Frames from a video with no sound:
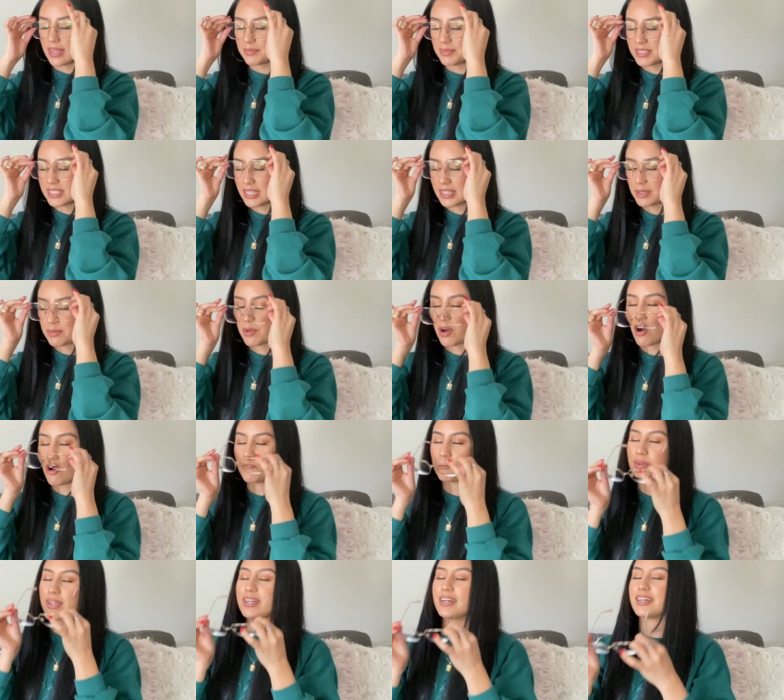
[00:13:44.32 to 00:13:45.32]
Let me take them
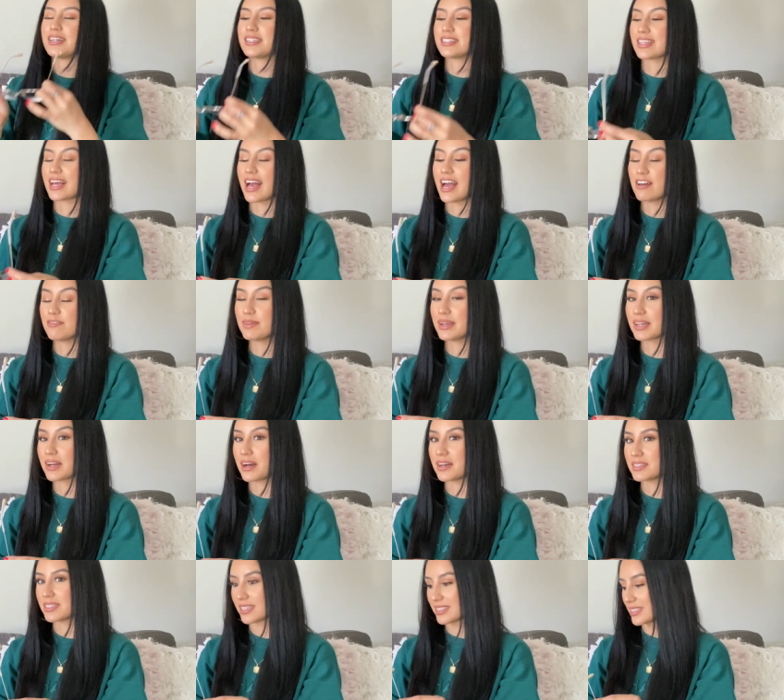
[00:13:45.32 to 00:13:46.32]
off because I have my
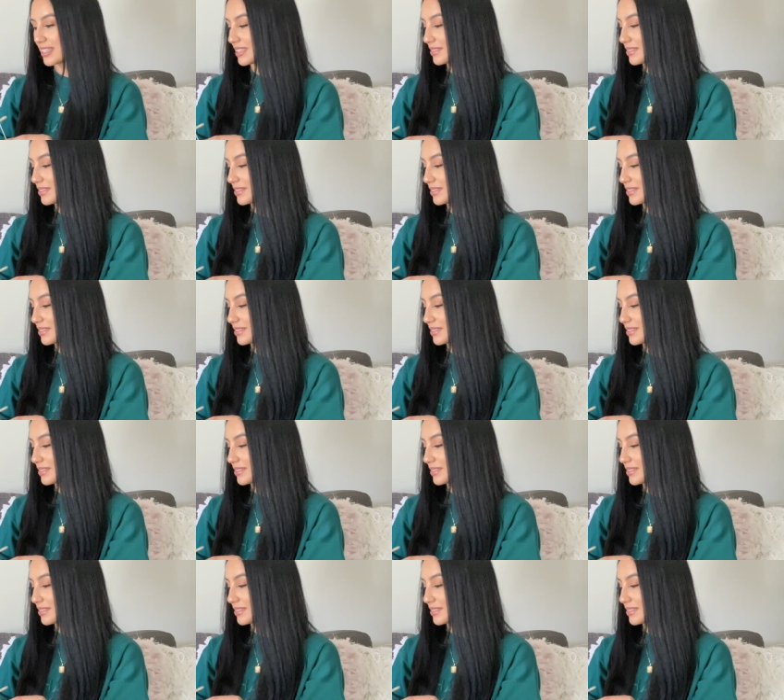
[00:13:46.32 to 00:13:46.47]
contacts